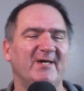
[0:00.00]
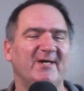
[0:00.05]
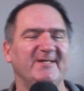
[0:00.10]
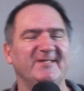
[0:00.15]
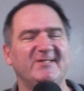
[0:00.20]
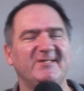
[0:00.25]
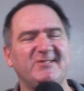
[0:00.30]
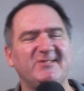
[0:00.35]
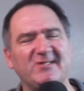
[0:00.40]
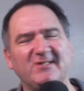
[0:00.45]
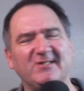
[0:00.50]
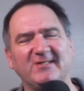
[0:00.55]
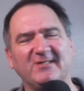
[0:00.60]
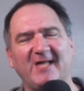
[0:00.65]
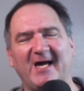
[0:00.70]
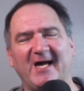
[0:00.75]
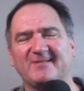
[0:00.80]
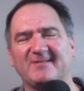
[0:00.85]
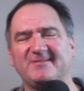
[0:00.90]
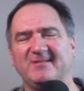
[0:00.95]
You
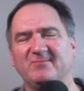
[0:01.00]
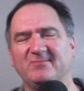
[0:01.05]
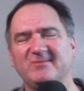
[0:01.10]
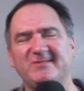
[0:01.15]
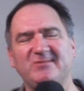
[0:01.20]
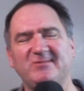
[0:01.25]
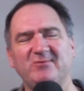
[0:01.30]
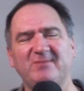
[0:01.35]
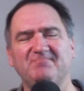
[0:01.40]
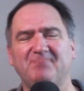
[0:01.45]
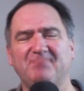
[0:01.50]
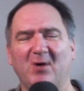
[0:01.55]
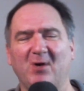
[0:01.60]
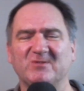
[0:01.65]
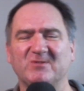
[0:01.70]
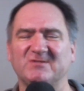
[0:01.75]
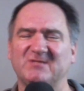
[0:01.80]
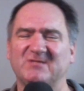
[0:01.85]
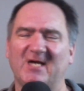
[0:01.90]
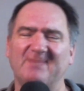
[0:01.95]
chillaxed. It was doing
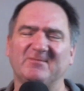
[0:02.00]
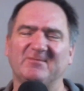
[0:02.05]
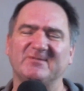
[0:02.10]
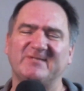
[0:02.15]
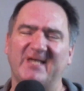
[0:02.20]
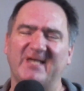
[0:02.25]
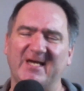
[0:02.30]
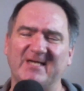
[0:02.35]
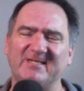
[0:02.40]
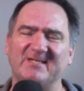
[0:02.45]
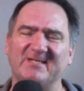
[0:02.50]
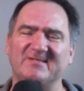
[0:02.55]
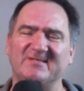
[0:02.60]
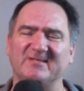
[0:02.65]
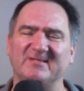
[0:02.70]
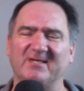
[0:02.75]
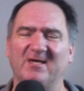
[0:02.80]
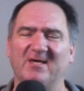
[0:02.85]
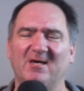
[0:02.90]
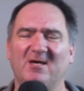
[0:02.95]
both
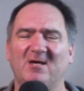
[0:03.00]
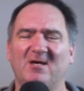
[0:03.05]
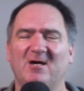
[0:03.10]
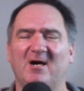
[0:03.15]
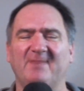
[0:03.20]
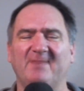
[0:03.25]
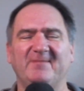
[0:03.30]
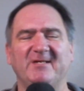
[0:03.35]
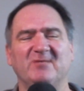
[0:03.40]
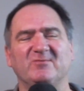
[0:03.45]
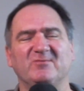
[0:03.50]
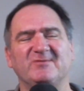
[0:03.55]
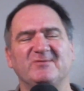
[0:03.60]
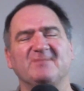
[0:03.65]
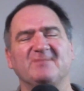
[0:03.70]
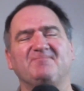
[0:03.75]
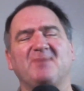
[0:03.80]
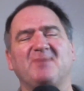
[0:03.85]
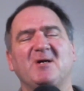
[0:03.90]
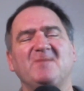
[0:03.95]
simultaneously. I mean, it was
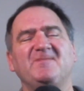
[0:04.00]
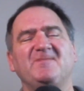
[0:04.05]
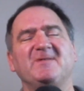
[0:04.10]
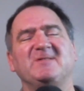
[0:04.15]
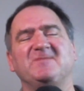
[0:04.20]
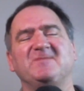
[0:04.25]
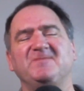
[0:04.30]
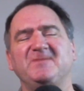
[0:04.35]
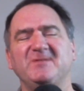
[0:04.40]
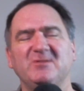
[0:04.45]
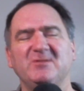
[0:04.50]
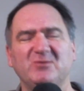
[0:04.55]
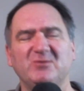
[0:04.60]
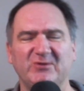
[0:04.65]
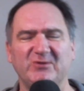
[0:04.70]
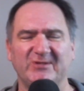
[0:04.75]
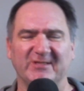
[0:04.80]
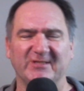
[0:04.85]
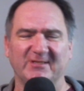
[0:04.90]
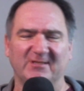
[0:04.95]
the perfect
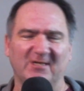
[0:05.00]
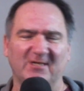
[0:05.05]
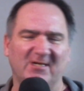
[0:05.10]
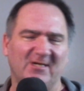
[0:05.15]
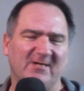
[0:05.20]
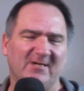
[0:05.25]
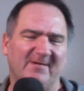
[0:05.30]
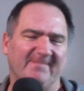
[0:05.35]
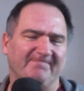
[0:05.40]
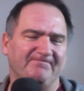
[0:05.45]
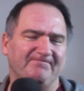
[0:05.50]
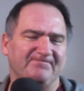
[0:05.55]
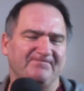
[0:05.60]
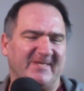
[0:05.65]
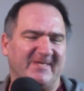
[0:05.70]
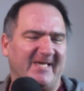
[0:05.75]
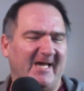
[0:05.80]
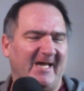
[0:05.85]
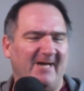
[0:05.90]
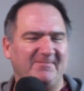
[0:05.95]
fusion,
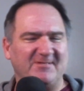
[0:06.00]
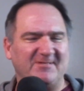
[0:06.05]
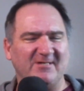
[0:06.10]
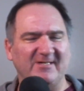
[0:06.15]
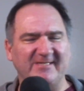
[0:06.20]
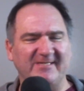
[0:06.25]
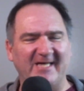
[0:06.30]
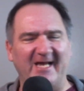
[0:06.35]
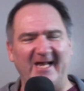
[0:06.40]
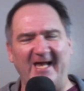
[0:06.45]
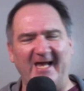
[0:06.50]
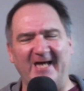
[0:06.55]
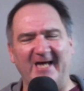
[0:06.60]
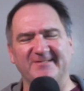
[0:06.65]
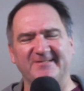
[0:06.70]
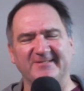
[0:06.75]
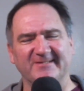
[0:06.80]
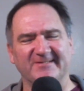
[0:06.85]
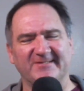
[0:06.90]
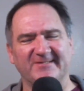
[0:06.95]
capturing that
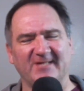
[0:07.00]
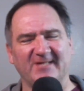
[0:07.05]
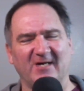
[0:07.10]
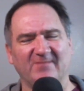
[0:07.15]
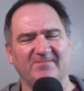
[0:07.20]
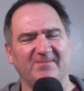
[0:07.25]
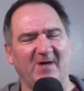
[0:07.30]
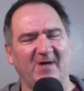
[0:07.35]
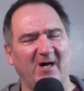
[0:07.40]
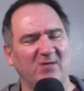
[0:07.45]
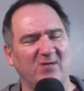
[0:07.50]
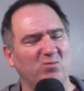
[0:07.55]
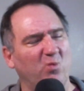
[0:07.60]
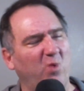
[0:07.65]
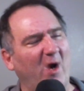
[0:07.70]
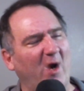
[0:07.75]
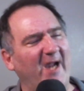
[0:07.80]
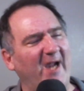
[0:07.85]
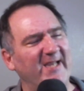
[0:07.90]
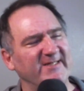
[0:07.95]
essence of
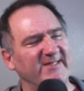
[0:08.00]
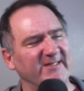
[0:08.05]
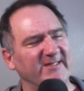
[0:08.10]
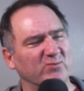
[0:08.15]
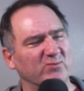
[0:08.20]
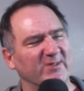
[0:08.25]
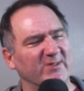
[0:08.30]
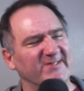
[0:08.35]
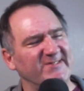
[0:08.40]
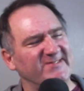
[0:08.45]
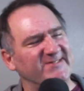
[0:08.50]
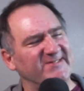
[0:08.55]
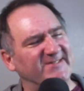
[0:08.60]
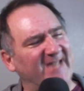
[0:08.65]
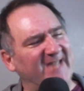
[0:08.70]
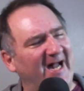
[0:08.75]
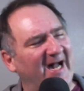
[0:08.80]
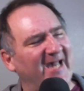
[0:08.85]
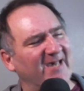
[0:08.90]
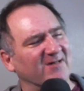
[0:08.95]
unwinding with
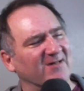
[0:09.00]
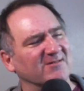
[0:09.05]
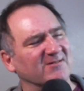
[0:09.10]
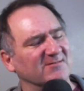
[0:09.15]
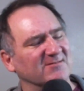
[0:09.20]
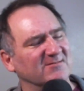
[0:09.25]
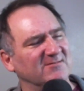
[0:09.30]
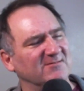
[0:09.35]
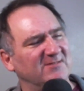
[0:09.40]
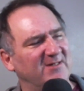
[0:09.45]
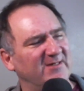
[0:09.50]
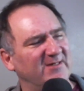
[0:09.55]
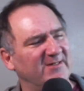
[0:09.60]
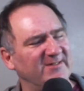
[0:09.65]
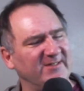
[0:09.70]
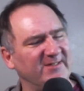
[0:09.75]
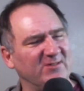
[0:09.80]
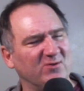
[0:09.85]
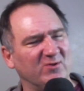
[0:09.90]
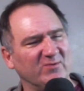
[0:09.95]
style.
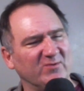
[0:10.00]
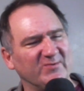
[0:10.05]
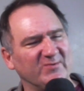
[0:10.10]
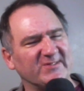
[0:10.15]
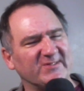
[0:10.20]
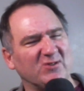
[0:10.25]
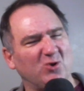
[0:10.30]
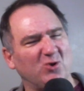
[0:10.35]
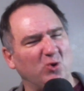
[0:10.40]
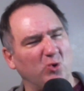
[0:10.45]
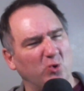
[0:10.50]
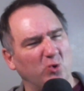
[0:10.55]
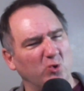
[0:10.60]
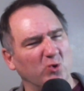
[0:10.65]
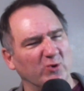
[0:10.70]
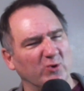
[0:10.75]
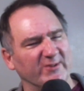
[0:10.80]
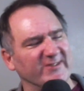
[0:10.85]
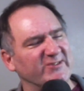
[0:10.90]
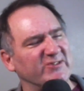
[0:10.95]
You know, it was
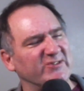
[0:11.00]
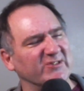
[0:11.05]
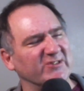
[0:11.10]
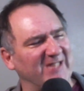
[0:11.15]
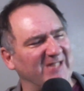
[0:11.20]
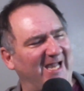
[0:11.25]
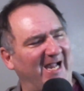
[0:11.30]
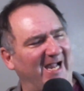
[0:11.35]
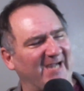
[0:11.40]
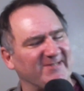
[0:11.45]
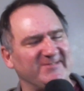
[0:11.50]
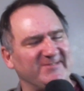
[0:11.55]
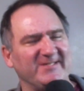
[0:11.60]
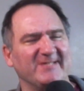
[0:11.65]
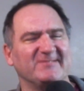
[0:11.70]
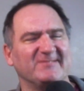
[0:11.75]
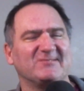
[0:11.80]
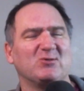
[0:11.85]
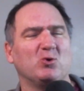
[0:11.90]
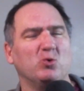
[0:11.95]
cool. You chillaxed.
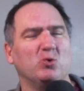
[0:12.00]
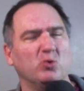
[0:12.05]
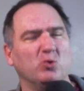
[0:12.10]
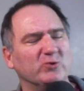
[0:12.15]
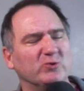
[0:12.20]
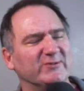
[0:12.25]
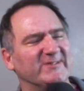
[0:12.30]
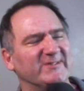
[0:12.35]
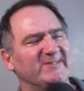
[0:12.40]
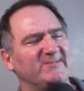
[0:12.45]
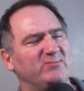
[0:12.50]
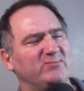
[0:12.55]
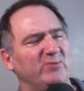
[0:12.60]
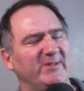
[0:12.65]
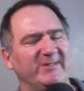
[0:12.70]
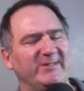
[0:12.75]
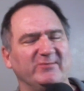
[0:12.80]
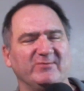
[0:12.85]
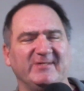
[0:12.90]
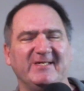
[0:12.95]
You had coolness
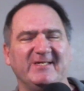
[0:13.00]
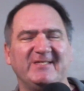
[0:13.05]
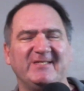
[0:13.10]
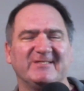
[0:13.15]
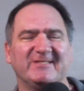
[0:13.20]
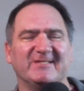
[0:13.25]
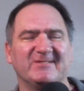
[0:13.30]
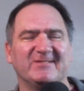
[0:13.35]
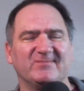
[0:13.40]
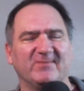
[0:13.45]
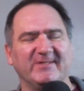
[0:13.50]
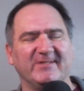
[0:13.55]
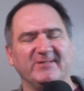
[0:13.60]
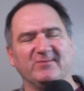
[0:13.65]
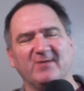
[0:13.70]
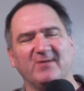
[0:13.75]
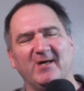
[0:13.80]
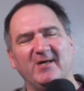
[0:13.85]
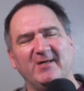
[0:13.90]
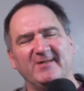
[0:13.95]
when you did this, when
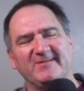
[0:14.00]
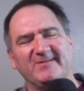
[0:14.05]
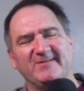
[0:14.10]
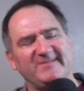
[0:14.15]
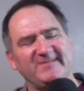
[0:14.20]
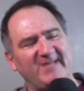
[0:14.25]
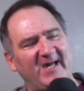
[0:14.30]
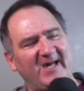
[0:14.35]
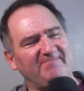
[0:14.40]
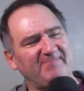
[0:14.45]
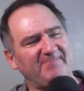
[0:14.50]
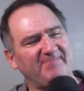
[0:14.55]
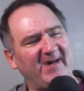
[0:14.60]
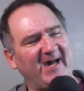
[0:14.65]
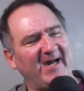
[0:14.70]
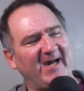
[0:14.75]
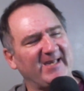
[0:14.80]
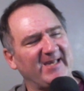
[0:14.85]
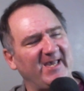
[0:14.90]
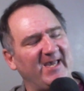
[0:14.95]
you sat
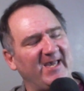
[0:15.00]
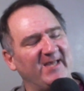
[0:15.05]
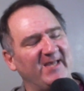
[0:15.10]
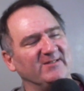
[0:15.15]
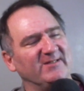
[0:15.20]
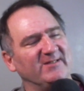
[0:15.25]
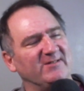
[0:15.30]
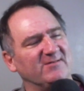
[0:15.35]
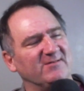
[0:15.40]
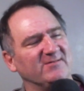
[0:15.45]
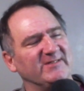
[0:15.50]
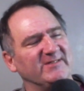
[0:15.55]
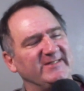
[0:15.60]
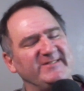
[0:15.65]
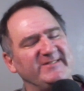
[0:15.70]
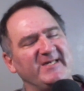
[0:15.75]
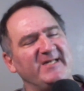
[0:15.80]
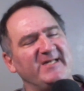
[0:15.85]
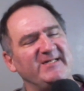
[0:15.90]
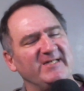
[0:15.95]
back and literally
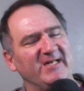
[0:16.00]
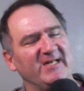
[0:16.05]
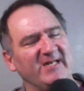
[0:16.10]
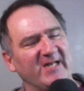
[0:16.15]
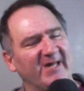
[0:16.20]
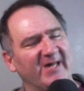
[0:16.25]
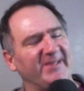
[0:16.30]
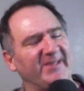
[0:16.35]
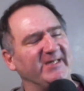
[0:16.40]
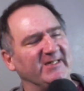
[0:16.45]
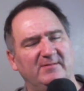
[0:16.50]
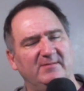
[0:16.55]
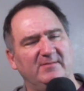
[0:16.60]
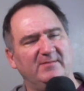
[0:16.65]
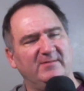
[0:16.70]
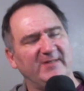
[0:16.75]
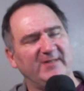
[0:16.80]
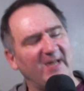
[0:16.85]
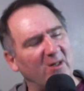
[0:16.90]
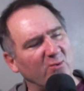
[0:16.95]
did nothing.
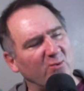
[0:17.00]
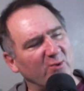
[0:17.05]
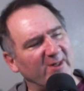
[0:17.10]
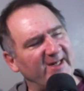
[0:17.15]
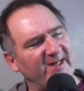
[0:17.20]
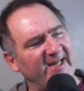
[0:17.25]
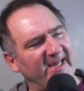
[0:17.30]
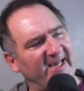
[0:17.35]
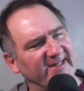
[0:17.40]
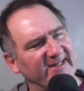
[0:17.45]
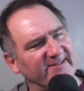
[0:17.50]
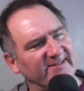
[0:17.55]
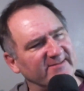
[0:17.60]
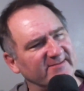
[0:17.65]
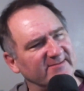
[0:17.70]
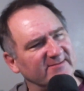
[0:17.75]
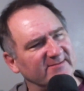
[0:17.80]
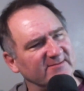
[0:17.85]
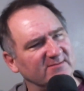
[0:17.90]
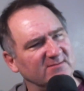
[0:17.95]
And now we're at
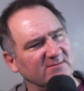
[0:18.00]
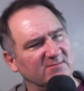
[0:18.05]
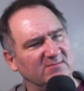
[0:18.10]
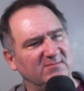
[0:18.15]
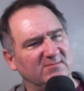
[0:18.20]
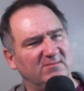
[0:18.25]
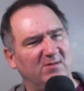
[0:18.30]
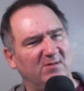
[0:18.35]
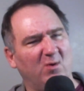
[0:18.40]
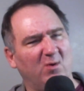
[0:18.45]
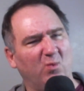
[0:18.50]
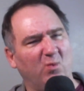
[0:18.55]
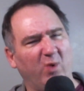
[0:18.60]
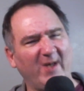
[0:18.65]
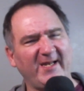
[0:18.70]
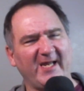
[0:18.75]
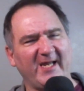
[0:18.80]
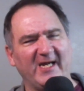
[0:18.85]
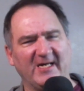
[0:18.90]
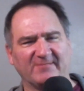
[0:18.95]
eight.
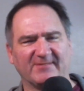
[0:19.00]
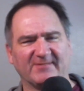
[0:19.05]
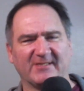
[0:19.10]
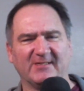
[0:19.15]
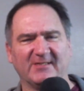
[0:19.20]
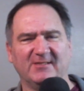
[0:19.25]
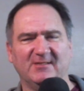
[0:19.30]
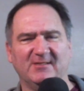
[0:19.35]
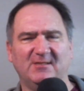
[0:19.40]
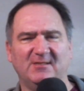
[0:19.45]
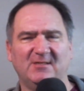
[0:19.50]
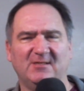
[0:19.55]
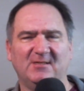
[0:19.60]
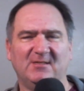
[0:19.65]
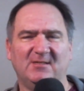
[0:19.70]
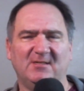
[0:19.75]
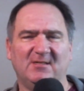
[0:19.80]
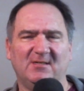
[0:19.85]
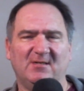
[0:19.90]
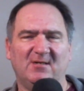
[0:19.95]
Whatever.
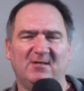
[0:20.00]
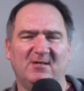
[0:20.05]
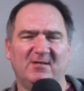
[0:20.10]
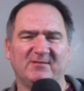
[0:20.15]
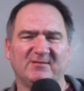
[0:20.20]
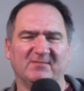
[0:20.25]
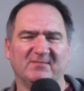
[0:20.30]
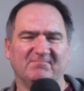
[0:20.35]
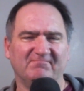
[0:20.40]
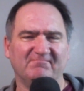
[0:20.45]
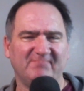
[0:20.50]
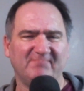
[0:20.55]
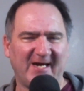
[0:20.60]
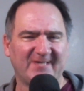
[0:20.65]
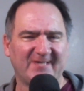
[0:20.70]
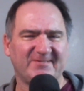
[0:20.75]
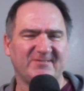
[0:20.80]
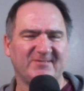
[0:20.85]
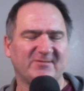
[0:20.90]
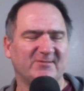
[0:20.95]
The
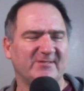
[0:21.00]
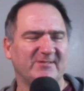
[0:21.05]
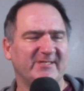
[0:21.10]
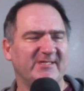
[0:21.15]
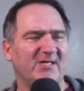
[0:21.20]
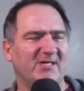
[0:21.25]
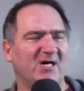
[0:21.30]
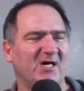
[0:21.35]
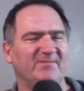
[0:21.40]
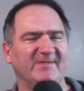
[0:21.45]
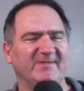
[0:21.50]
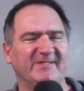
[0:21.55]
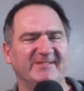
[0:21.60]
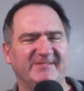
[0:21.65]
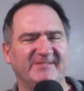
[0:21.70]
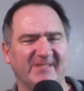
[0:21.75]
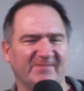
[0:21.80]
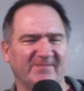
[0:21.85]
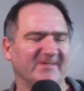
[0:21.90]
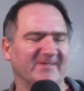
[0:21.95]
mastery of
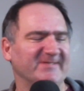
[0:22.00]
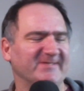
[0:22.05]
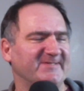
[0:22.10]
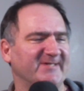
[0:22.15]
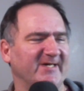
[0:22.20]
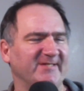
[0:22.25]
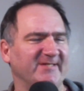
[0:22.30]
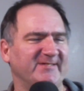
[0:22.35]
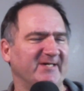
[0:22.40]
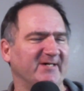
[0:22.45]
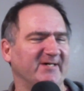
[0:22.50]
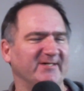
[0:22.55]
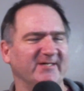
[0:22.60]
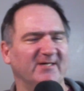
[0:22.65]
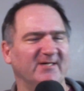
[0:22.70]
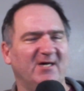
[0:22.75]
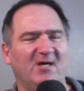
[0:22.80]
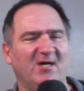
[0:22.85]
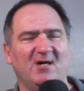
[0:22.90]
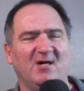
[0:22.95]
indifference, I tell
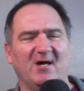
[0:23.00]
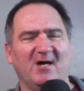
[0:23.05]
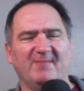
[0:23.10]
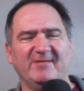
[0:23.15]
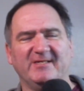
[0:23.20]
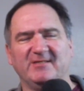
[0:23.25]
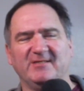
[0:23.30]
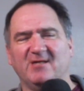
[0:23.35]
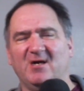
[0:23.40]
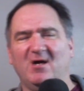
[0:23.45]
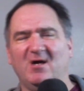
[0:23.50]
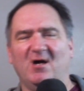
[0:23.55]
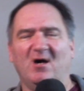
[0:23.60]
you. I mean,